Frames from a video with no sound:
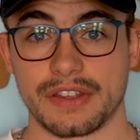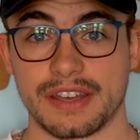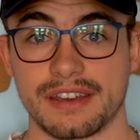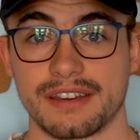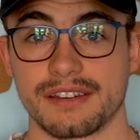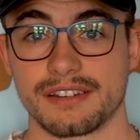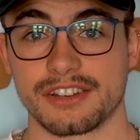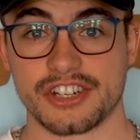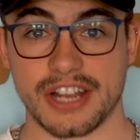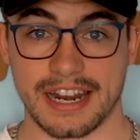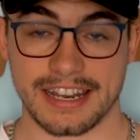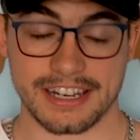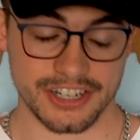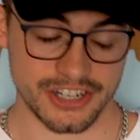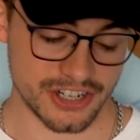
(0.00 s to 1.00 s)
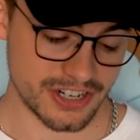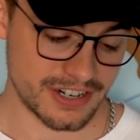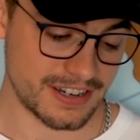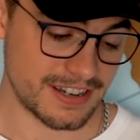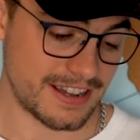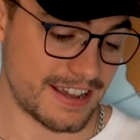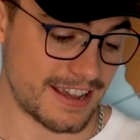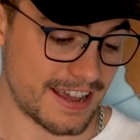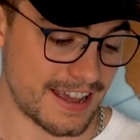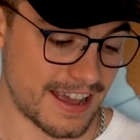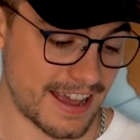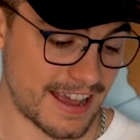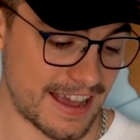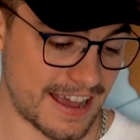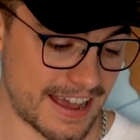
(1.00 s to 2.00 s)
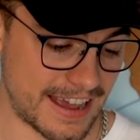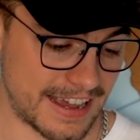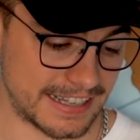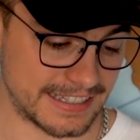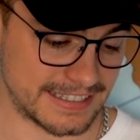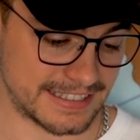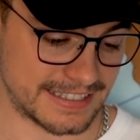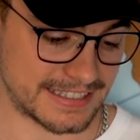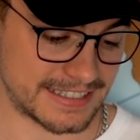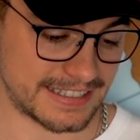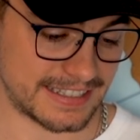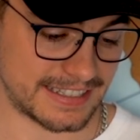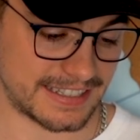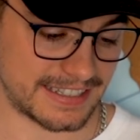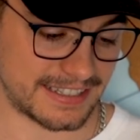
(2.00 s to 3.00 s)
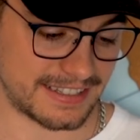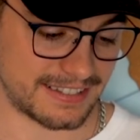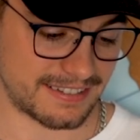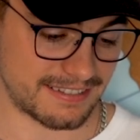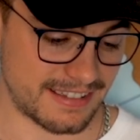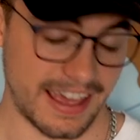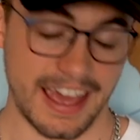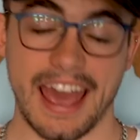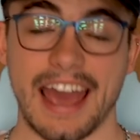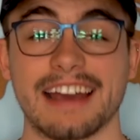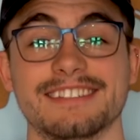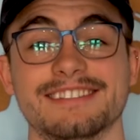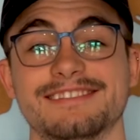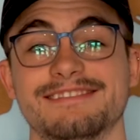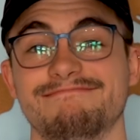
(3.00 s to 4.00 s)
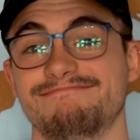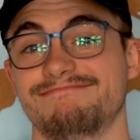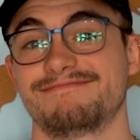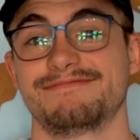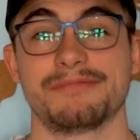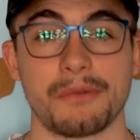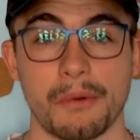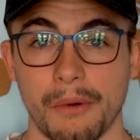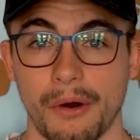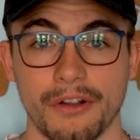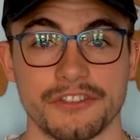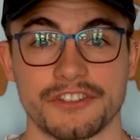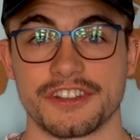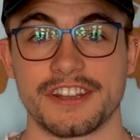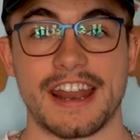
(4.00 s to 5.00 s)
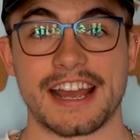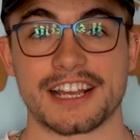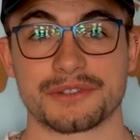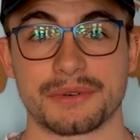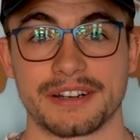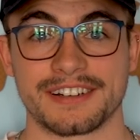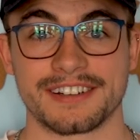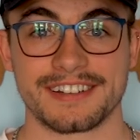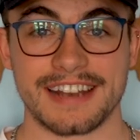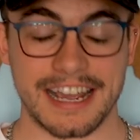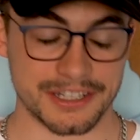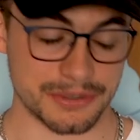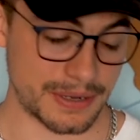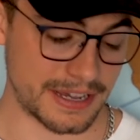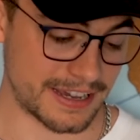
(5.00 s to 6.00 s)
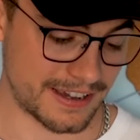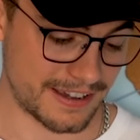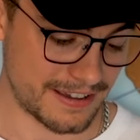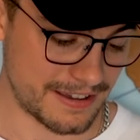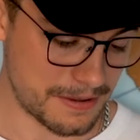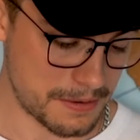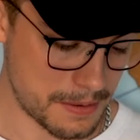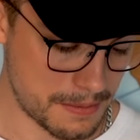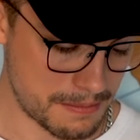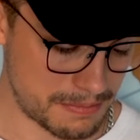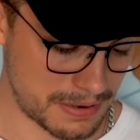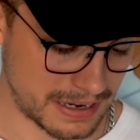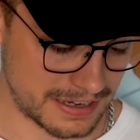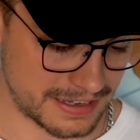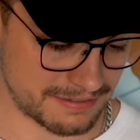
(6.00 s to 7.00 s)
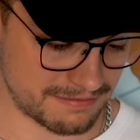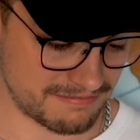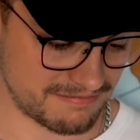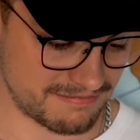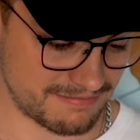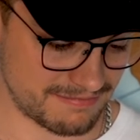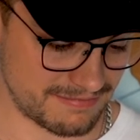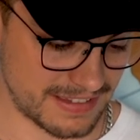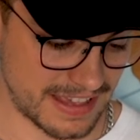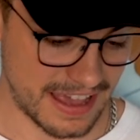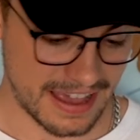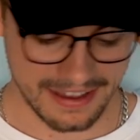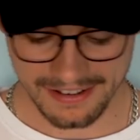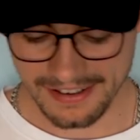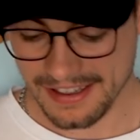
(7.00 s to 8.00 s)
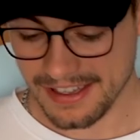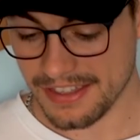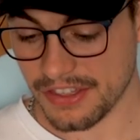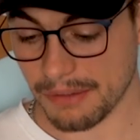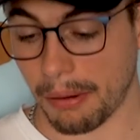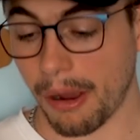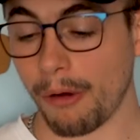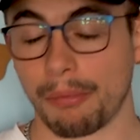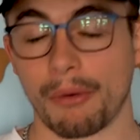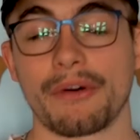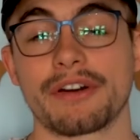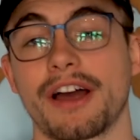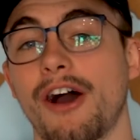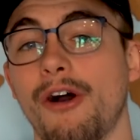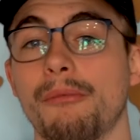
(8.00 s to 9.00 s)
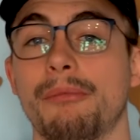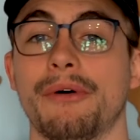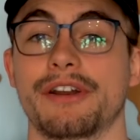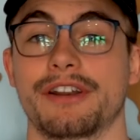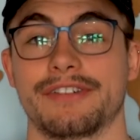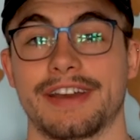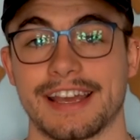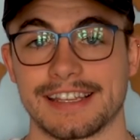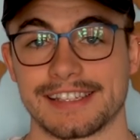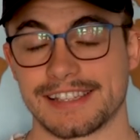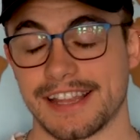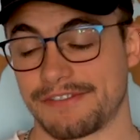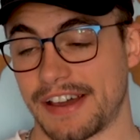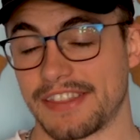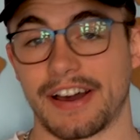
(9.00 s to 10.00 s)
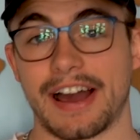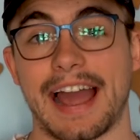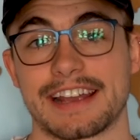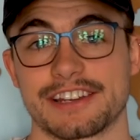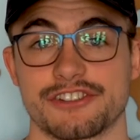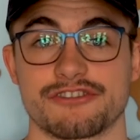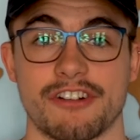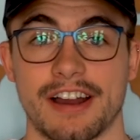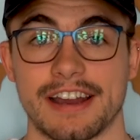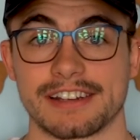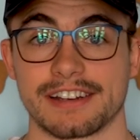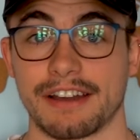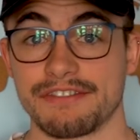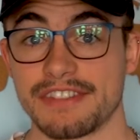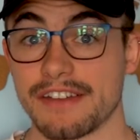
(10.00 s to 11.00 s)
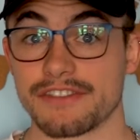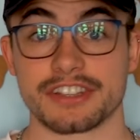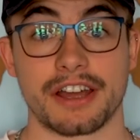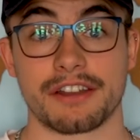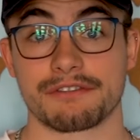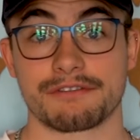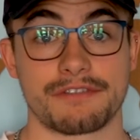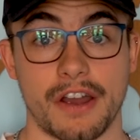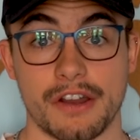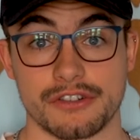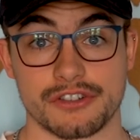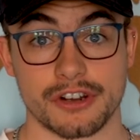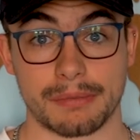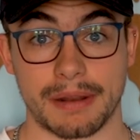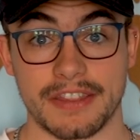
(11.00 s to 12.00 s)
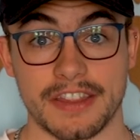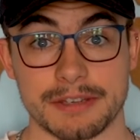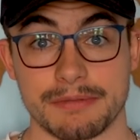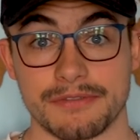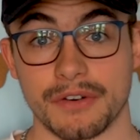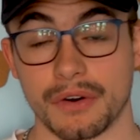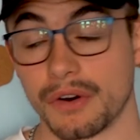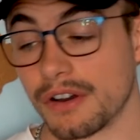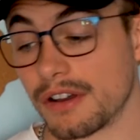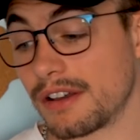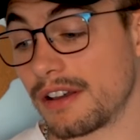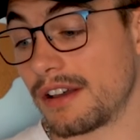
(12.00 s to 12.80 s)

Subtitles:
the challenge, and yeah, on to the next one next week. But yeah, the whole point of it is the fact that I actually tried. I've never done Photoshop like this before,